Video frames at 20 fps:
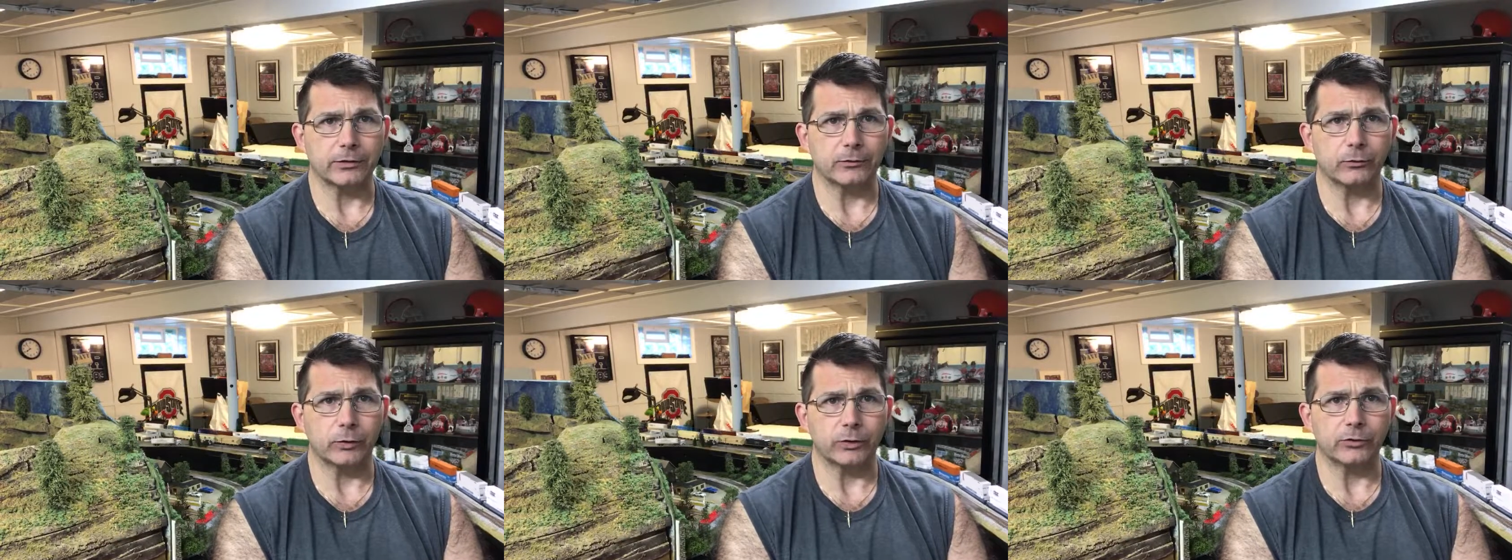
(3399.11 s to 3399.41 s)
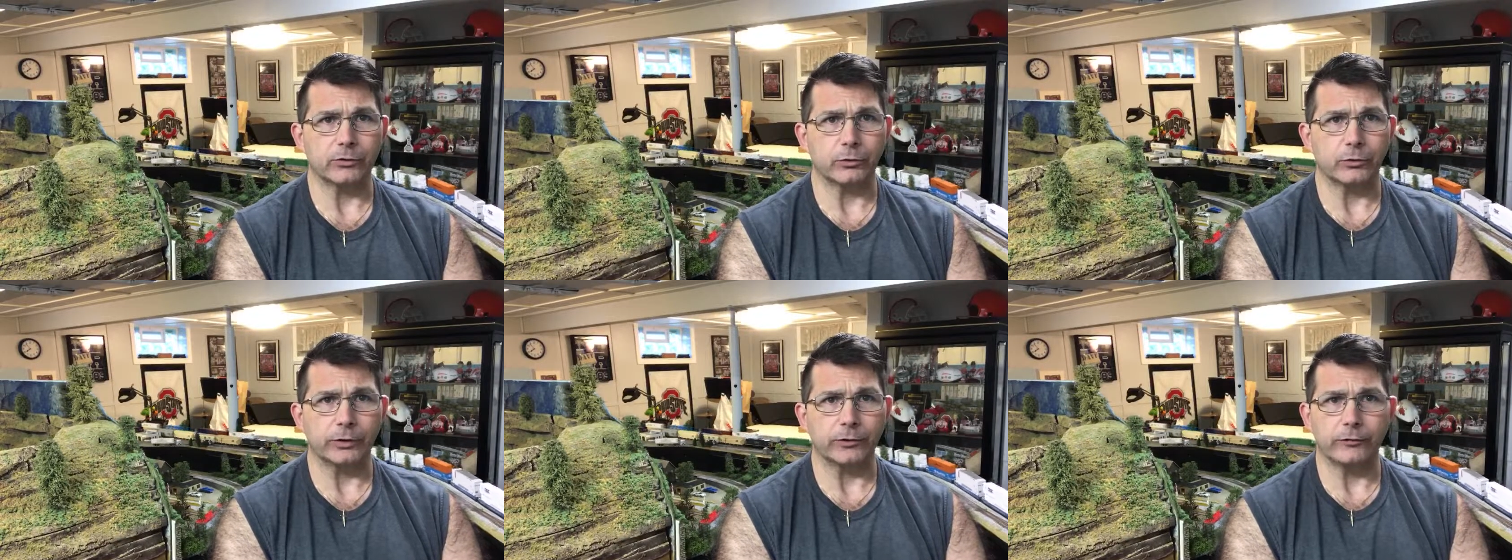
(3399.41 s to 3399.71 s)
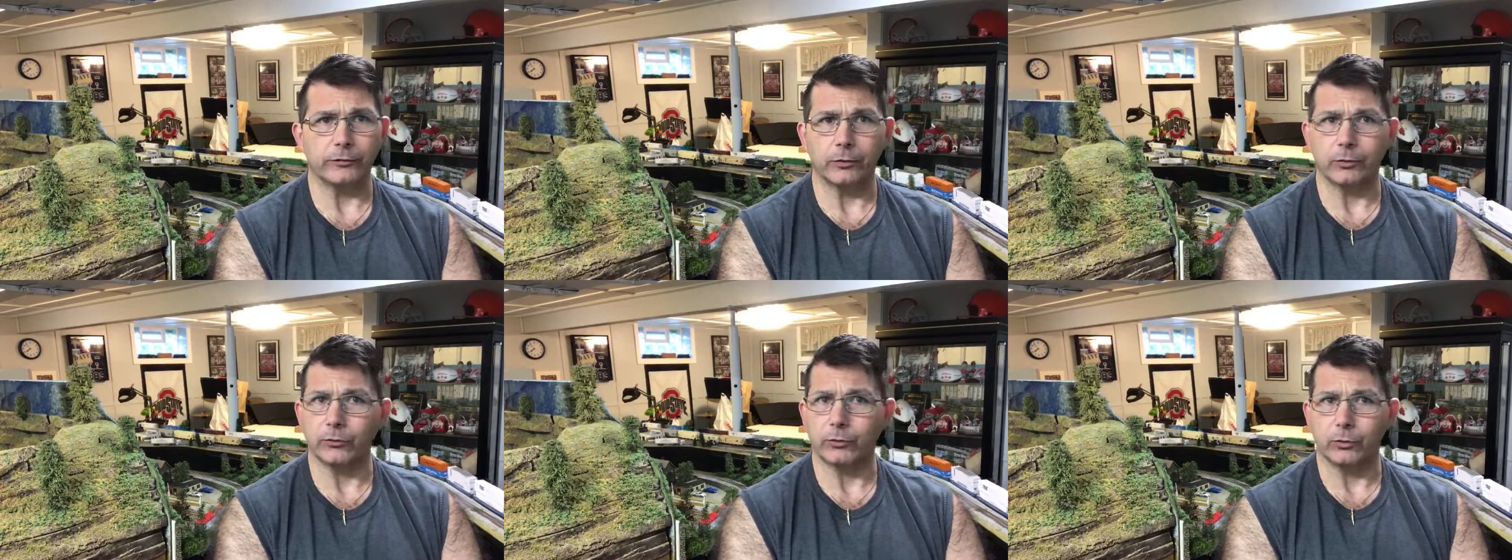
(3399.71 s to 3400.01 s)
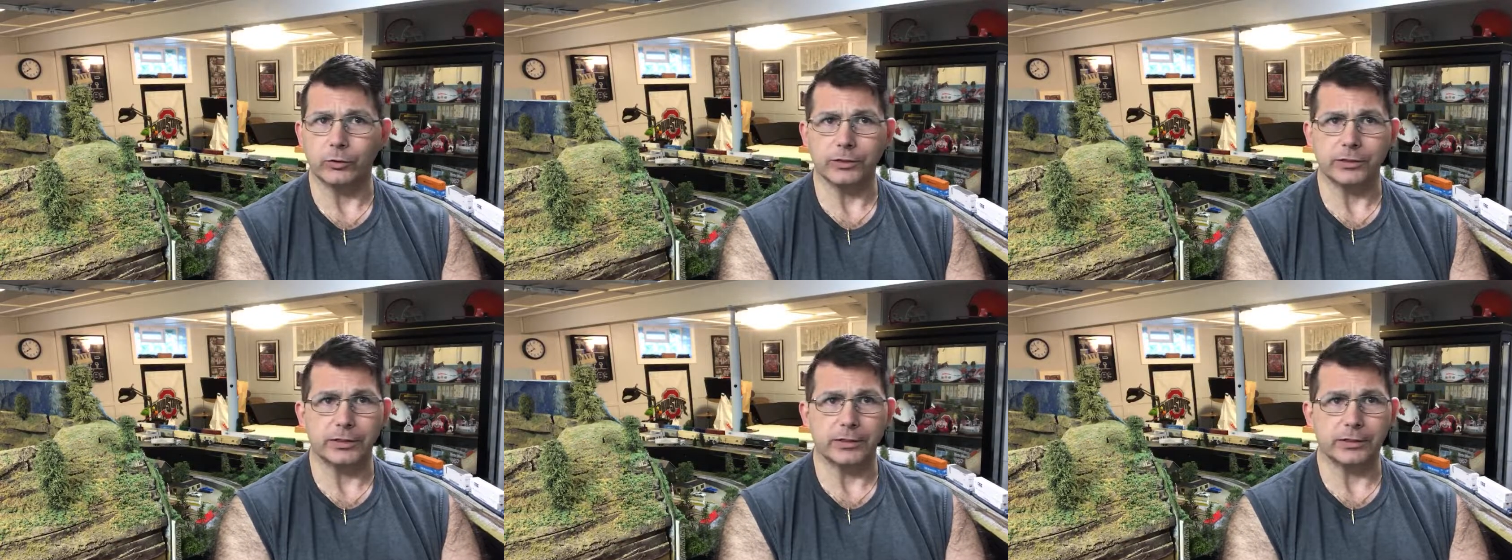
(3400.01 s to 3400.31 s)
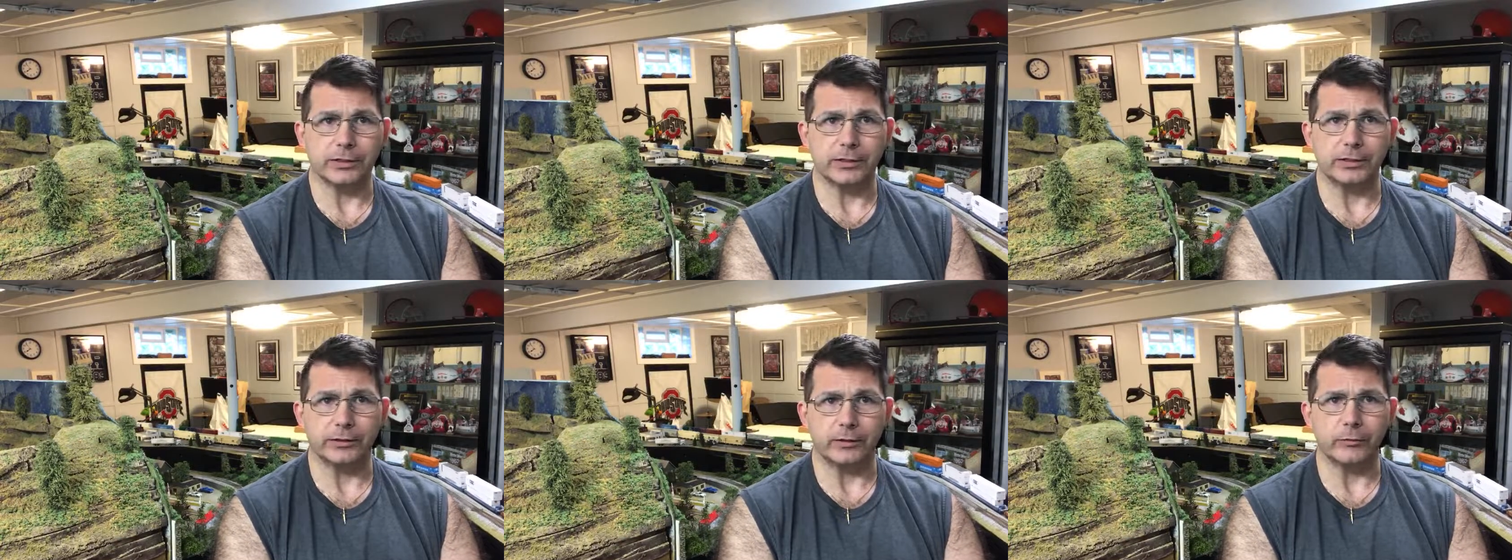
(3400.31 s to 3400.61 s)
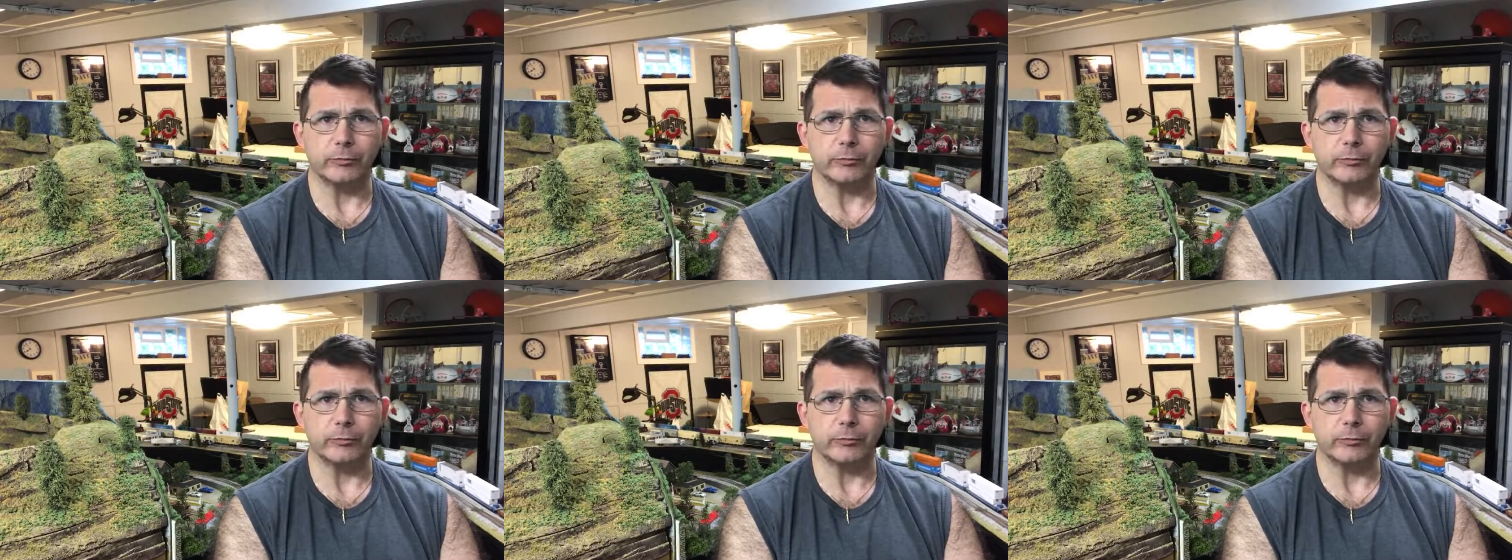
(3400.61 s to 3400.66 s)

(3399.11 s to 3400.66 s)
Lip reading: 124th, 116th, they're